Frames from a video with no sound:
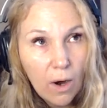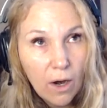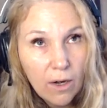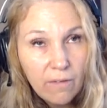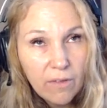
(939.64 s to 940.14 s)

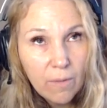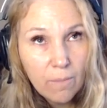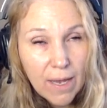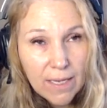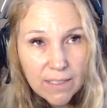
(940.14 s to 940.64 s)
part of the
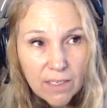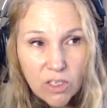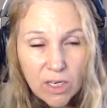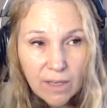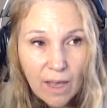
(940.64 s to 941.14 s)

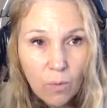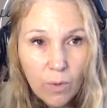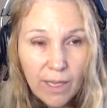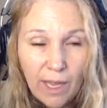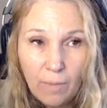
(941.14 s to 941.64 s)
messaging that
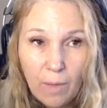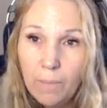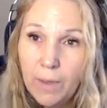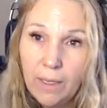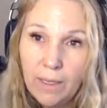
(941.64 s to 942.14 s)
we came
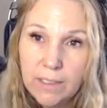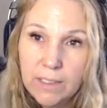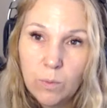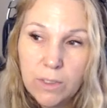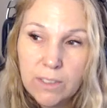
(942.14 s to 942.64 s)
up
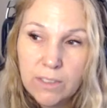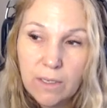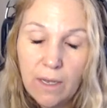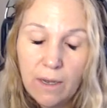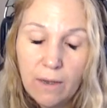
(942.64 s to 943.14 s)
against was,
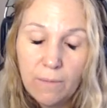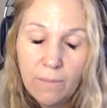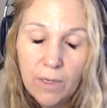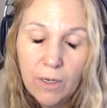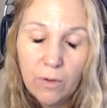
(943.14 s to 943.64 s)

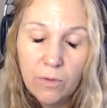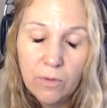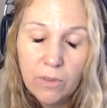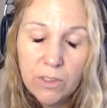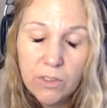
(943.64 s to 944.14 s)

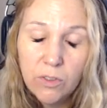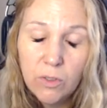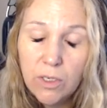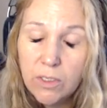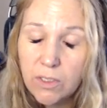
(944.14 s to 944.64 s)
these
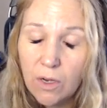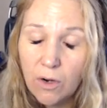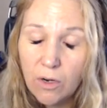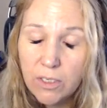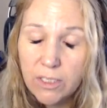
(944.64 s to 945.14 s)
students
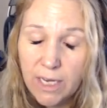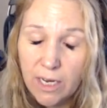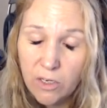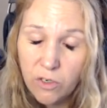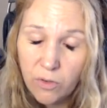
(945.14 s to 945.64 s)
are
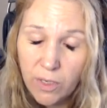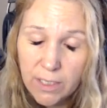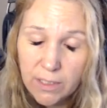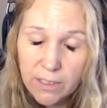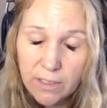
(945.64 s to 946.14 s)

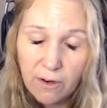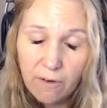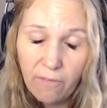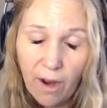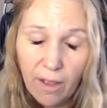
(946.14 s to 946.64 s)
dangerous,
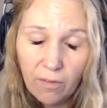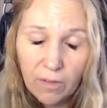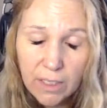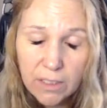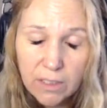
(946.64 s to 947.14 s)
they're
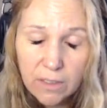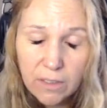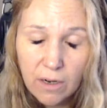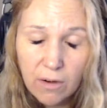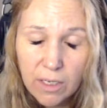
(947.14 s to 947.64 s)
violent,
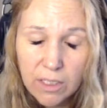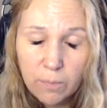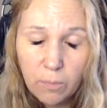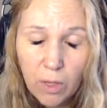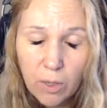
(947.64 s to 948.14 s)
they're
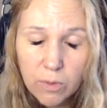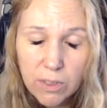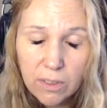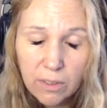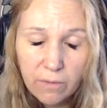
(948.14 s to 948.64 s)

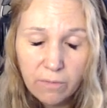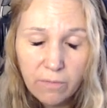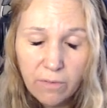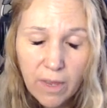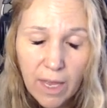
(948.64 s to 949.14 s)
explosive,
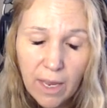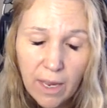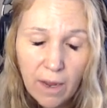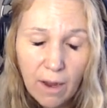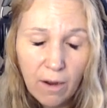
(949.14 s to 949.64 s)

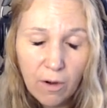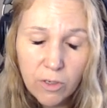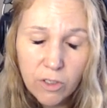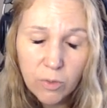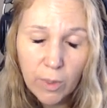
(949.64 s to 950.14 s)
they
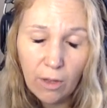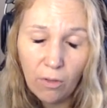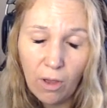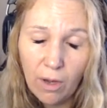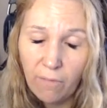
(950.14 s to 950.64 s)
are doing
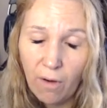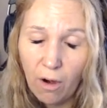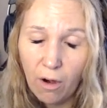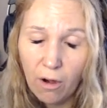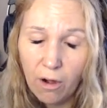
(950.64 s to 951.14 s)
a lot of
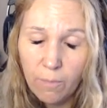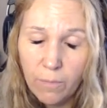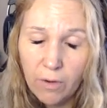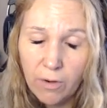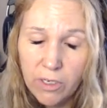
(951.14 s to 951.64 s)

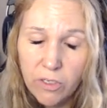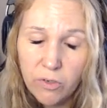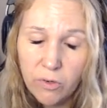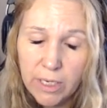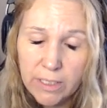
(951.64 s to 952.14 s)
harm, they're
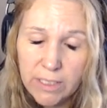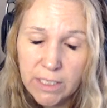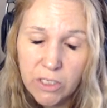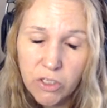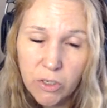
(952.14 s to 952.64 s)
injuring
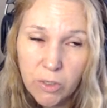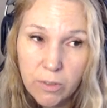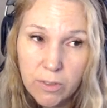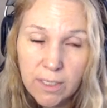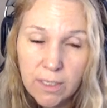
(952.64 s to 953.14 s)

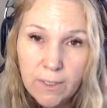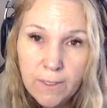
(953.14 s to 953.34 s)
teachers.